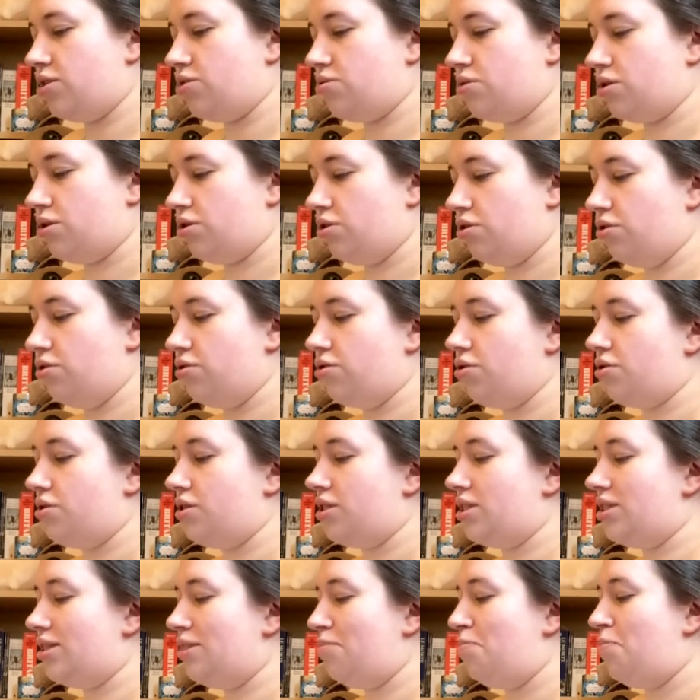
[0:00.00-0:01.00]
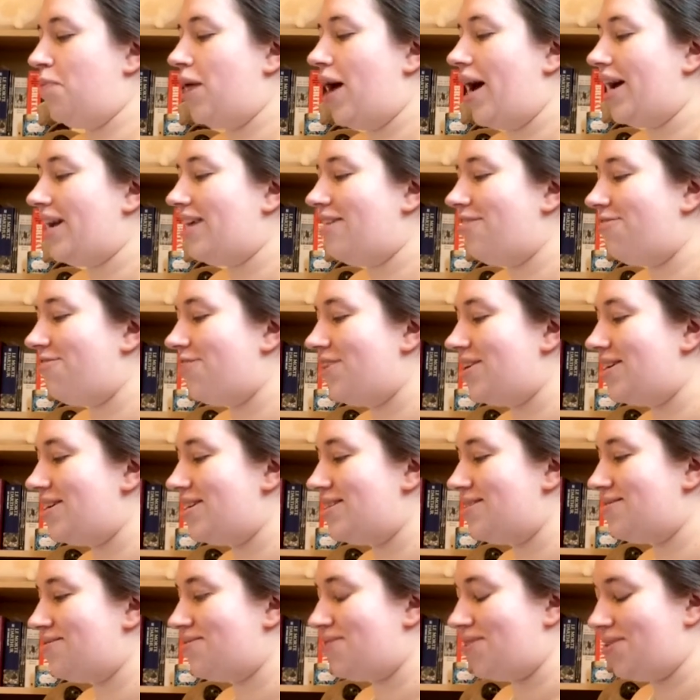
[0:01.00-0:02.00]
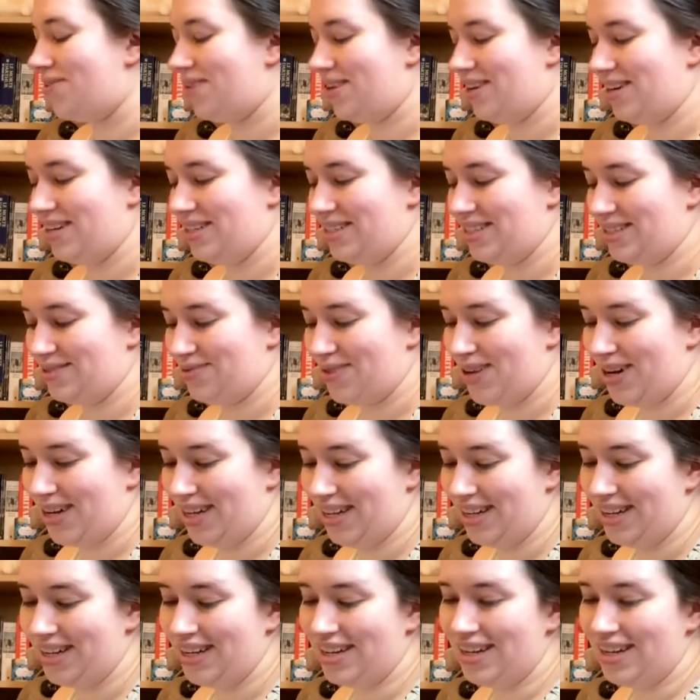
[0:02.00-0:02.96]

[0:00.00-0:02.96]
so I glued onto the back of it, is why.